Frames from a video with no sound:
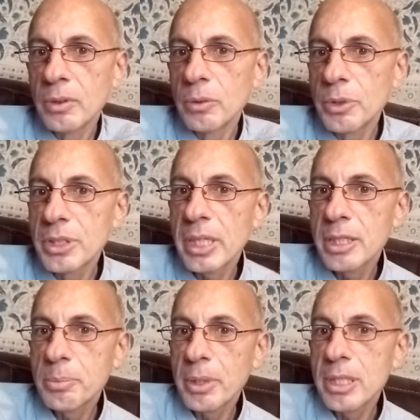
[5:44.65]
which
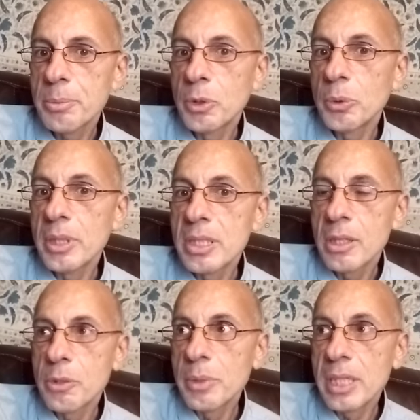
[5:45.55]
takes place between
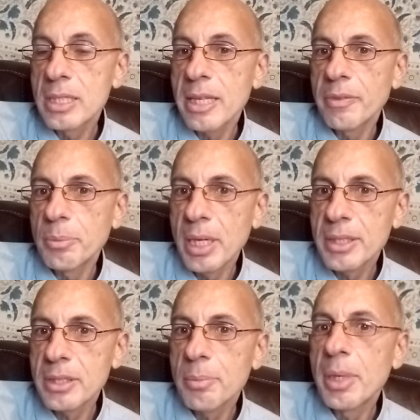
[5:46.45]
three and seven
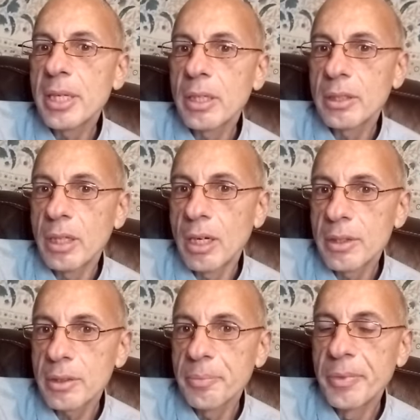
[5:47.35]
months, depending on the
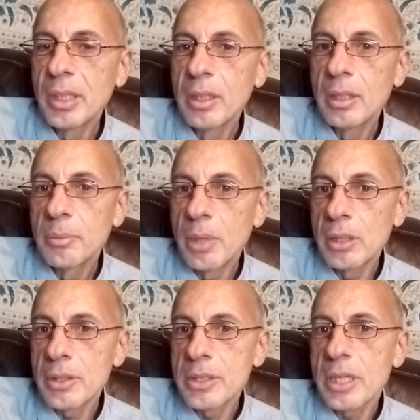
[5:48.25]
author.
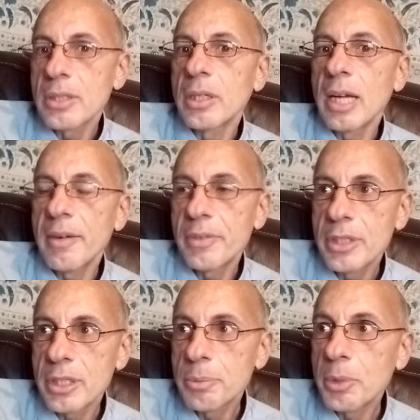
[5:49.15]
Mahler says on average
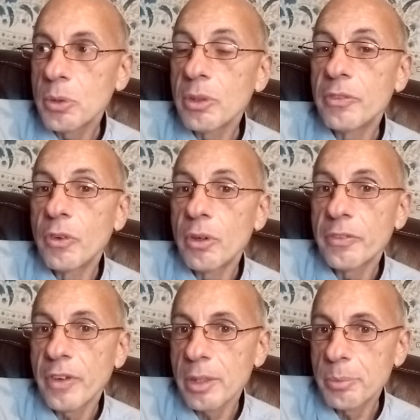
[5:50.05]
it's between four and
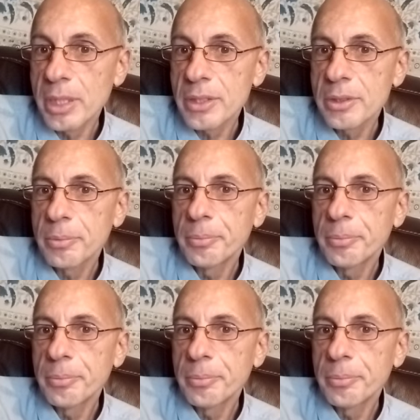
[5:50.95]
five months.